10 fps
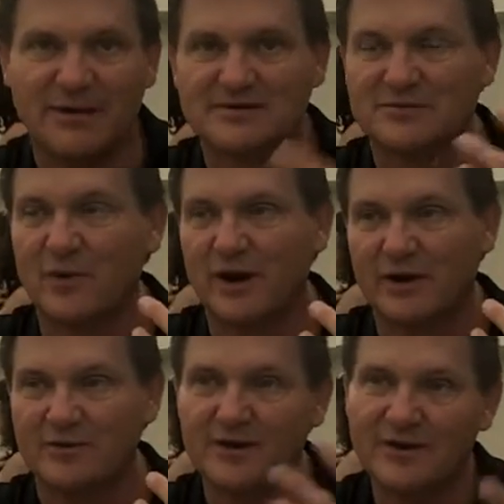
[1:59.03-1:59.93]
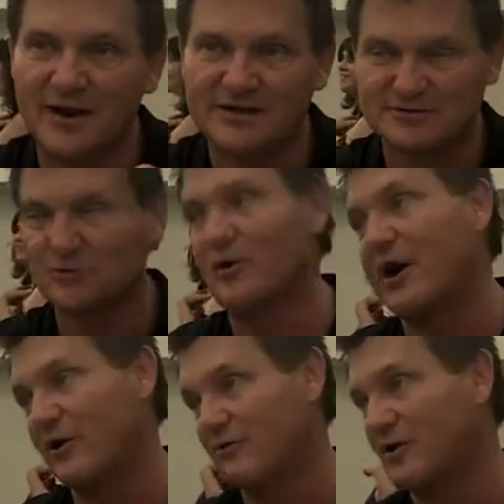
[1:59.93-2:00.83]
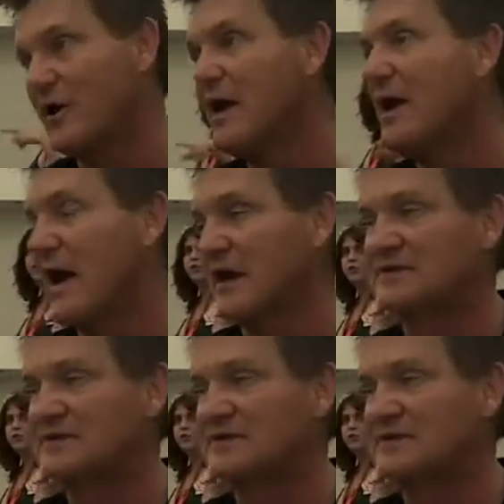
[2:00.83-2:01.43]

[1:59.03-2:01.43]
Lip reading: It's the one I still cry over.